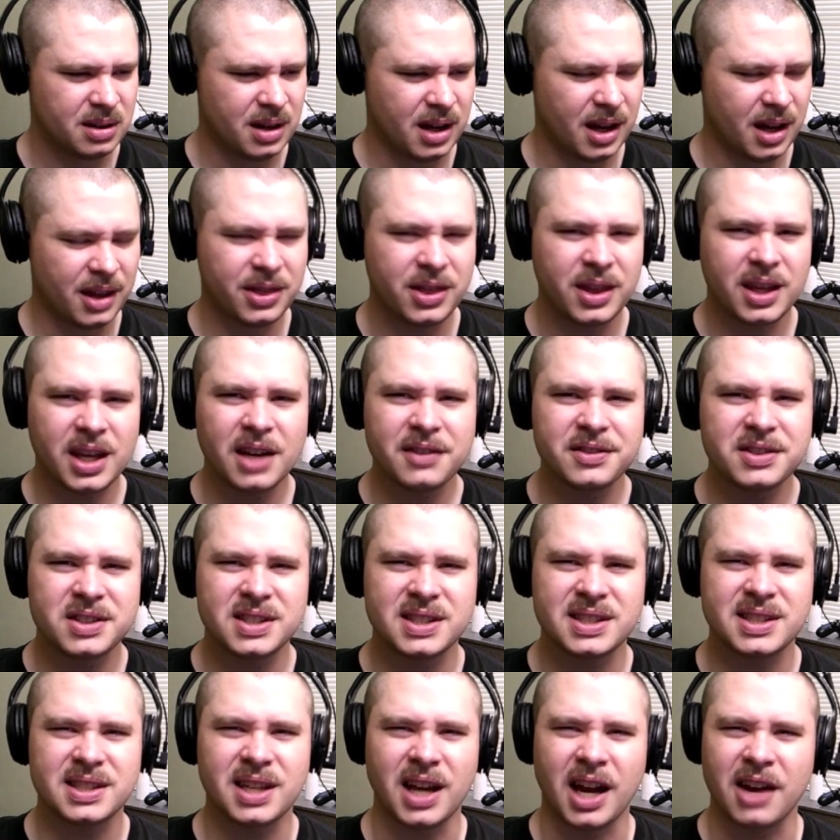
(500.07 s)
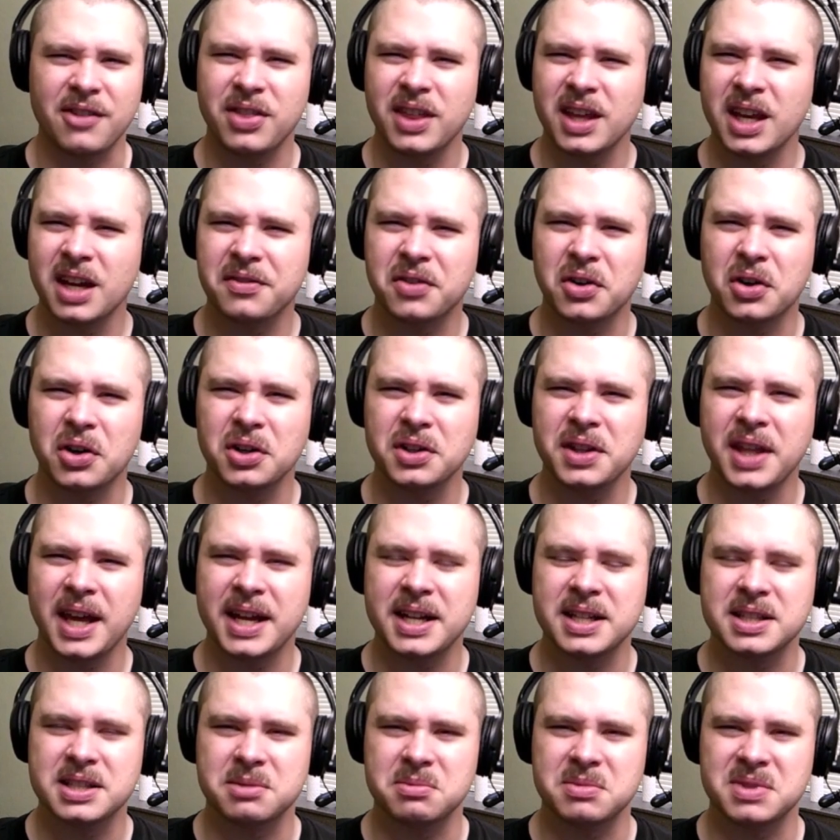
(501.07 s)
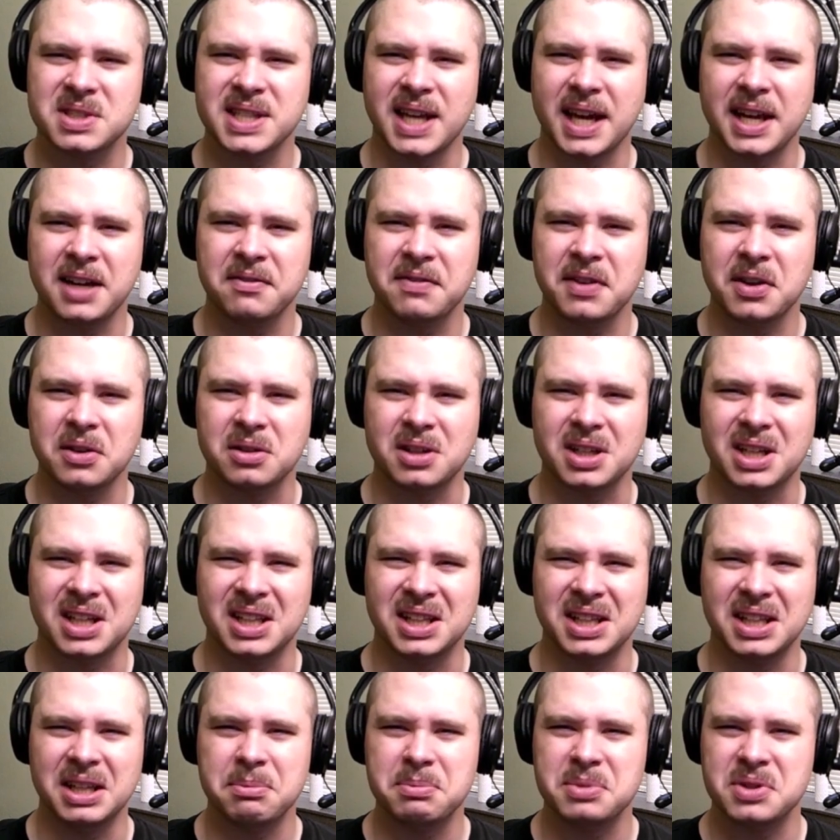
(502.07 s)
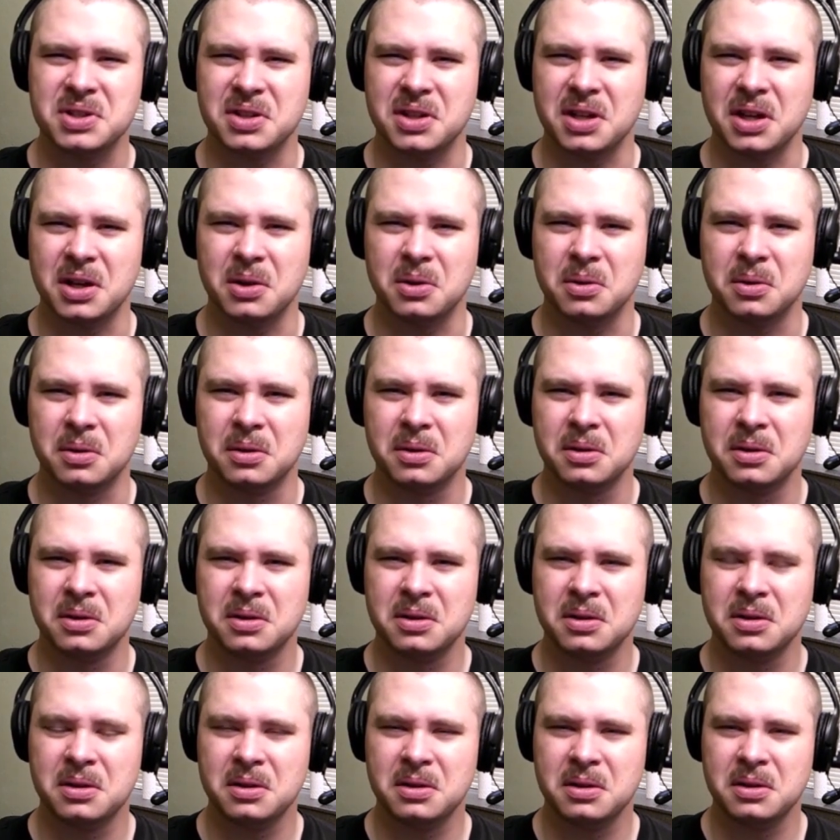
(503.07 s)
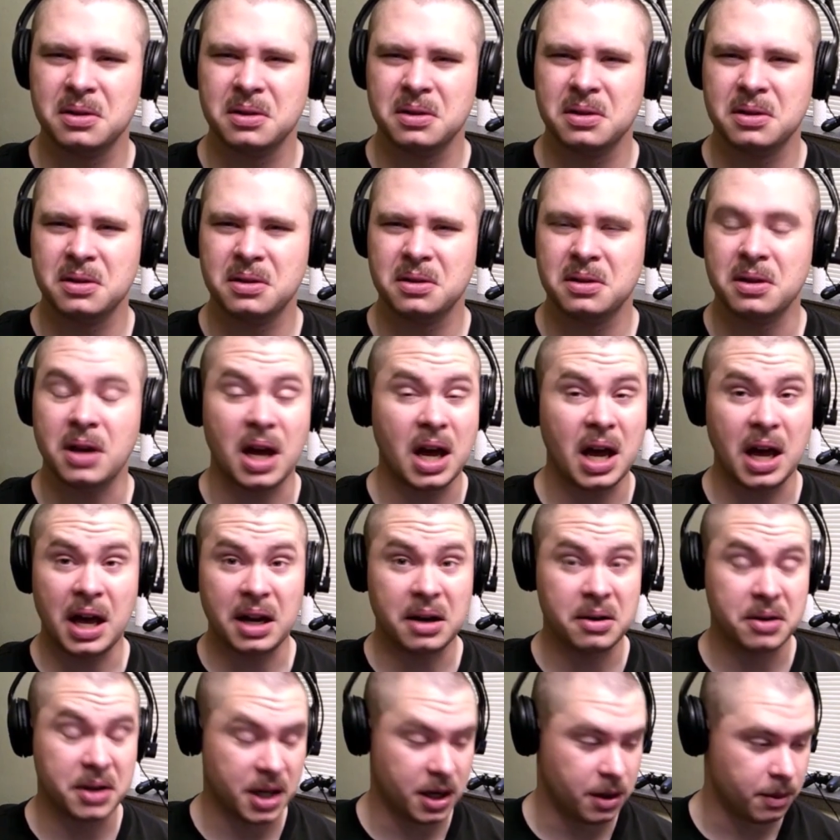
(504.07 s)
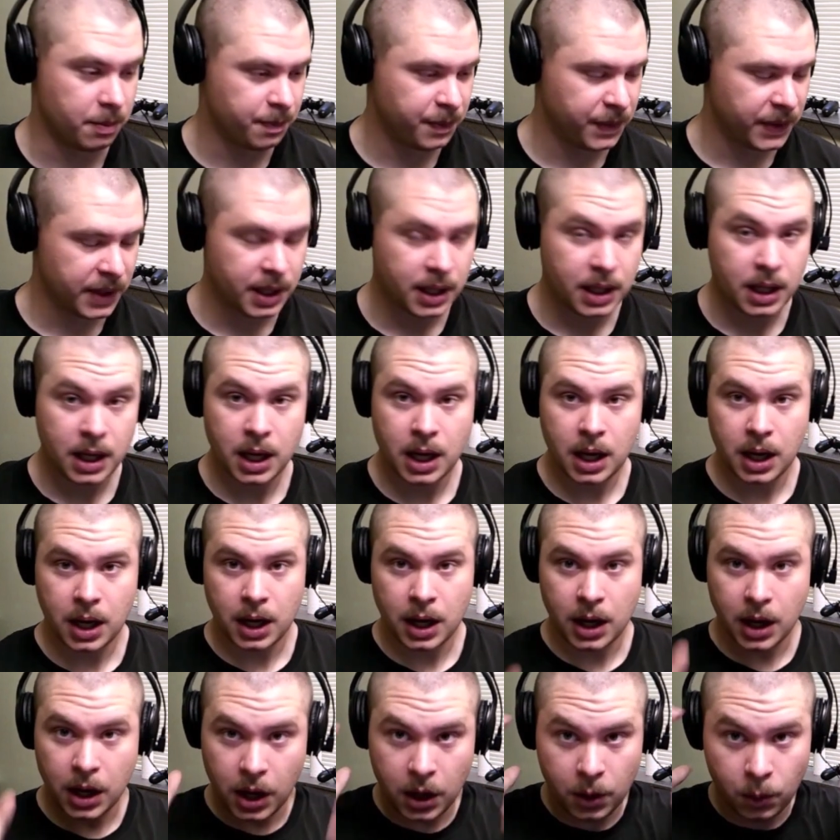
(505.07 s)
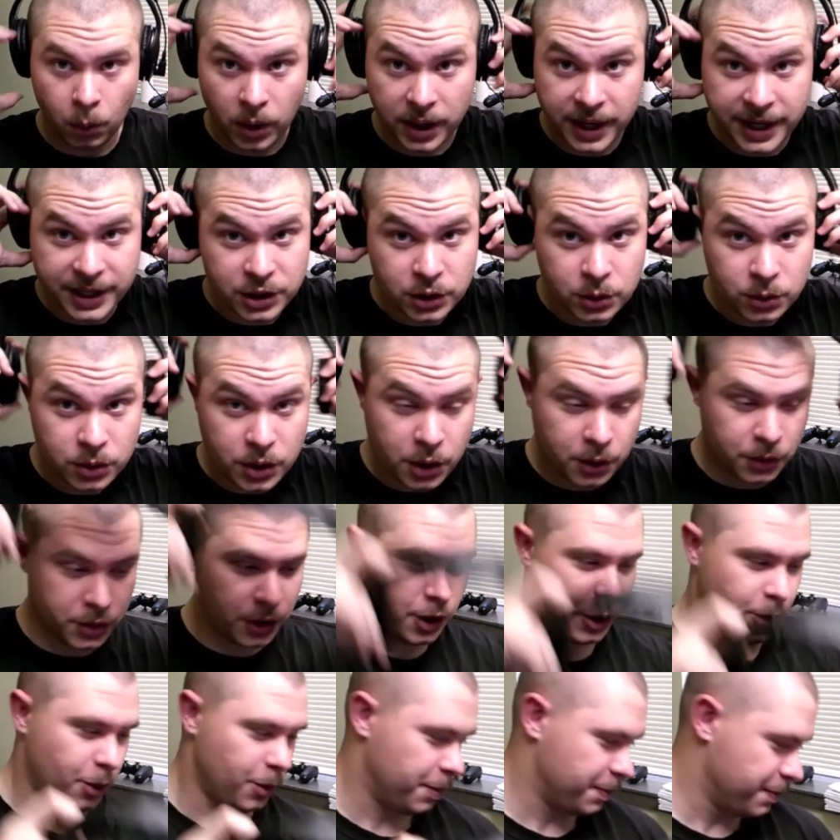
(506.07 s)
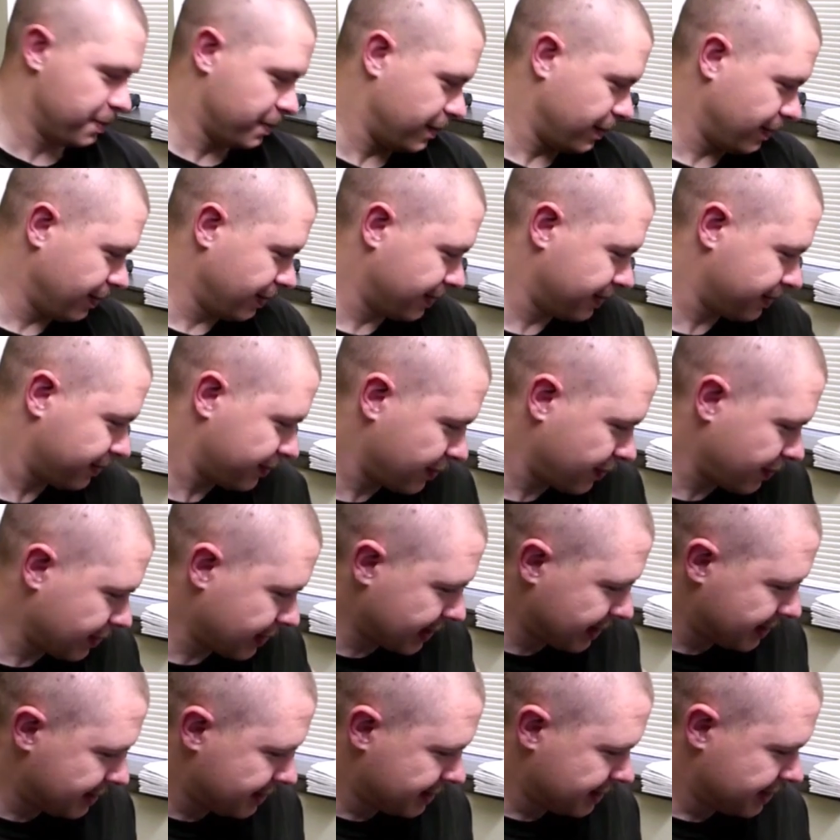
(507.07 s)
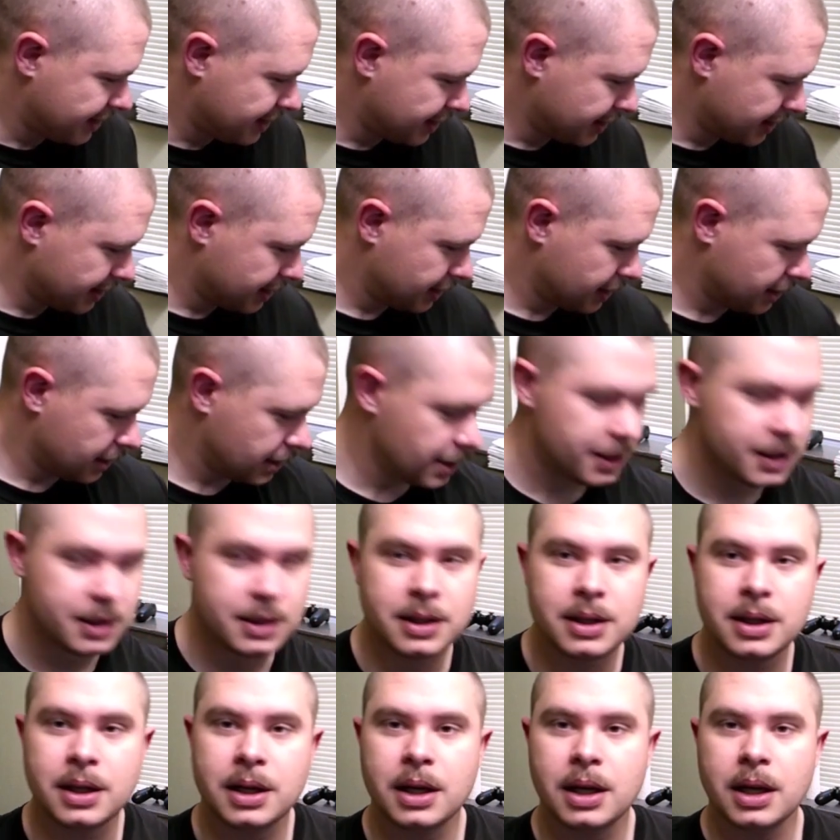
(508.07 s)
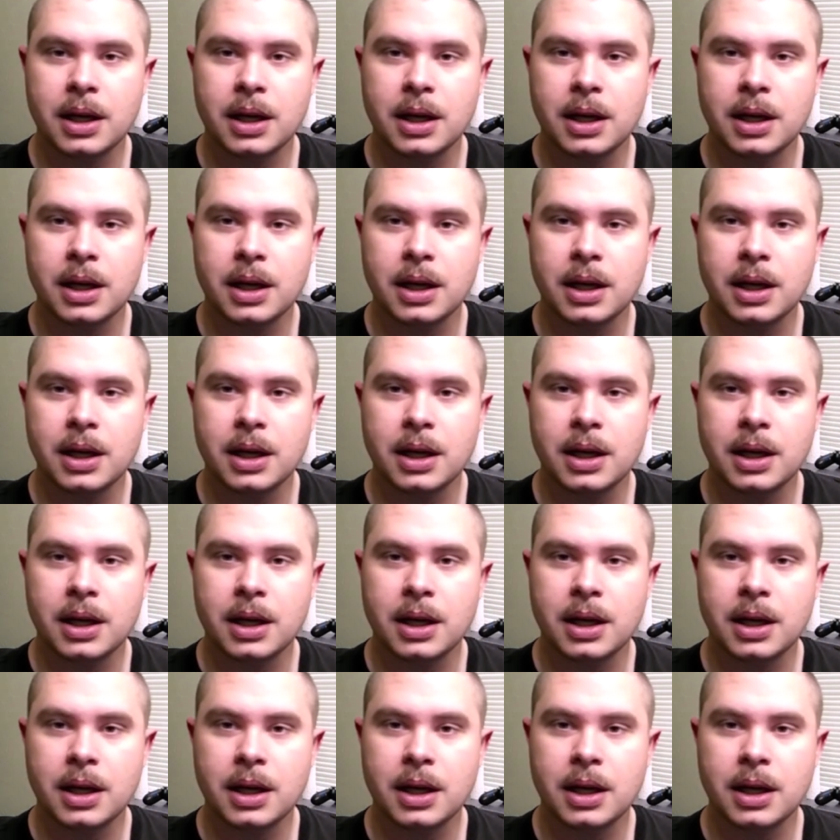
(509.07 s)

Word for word: I think I've heard that in some Seinfeld clips though. I don't know. What I do know though, I